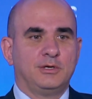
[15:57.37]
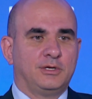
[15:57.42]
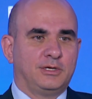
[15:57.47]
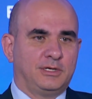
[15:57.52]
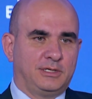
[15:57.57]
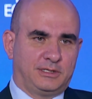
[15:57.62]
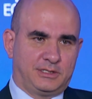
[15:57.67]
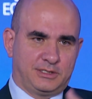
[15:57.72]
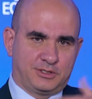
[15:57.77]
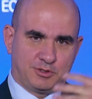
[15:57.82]

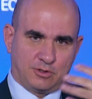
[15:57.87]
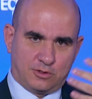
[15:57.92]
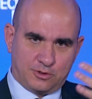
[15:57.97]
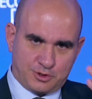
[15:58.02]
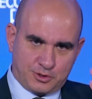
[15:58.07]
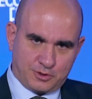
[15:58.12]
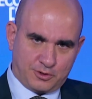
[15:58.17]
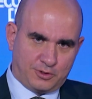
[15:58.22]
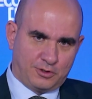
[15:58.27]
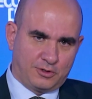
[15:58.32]
It is
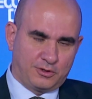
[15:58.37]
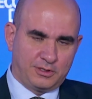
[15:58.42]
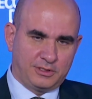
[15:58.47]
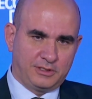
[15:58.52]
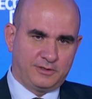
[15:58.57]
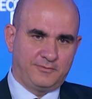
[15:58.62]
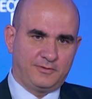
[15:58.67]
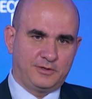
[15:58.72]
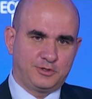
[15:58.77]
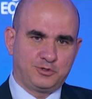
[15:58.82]
also your
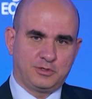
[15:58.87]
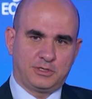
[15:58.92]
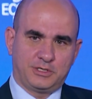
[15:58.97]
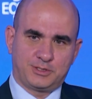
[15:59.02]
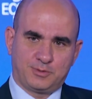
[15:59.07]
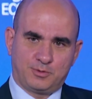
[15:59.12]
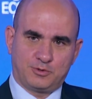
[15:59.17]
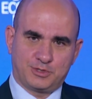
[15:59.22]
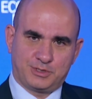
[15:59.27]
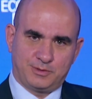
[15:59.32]
individual
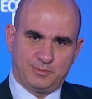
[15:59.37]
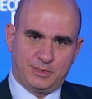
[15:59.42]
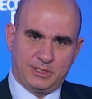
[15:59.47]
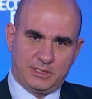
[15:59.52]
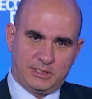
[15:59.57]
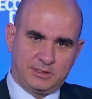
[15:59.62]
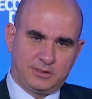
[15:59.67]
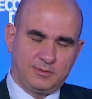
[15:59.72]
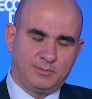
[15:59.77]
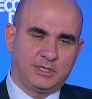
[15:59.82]

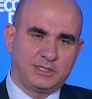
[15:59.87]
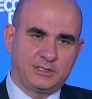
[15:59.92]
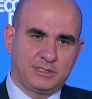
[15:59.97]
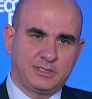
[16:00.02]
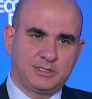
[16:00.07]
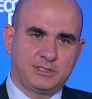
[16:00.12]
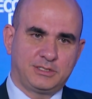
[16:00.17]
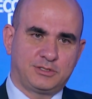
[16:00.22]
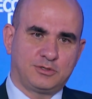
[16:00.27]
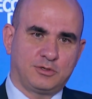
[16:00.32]
responsibility, but
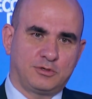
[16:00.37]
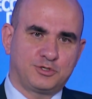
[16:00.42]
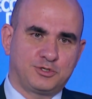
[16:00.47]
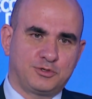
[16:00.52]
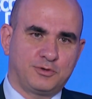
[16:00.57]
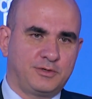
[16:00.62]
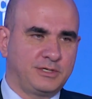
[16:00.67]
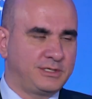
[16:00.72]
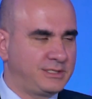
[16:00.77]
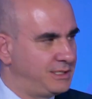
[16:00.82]
it's also
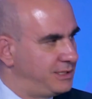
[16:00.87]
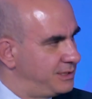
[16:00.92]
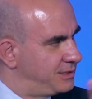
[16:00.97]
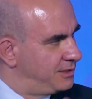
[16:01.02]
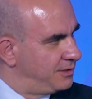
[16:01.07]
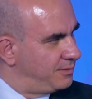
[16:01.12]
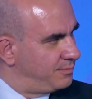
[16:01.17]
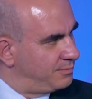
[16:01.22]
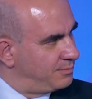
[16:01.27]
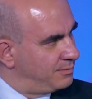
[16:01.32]
the
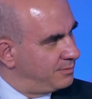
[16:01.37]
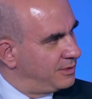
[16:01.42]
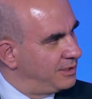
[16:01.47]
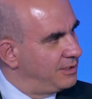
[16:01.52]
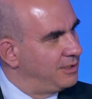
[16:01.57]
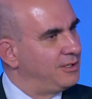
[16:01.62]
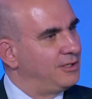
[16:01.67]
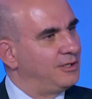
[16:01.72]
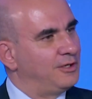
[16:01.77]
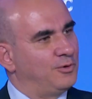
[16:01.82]
system
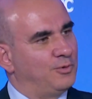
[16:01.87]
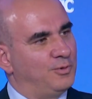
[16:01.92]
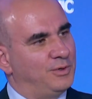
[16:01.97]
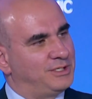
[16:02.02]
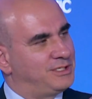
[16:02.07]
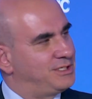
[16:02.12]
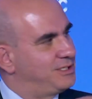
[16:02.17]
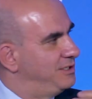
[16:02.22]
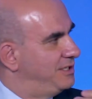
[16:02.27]
which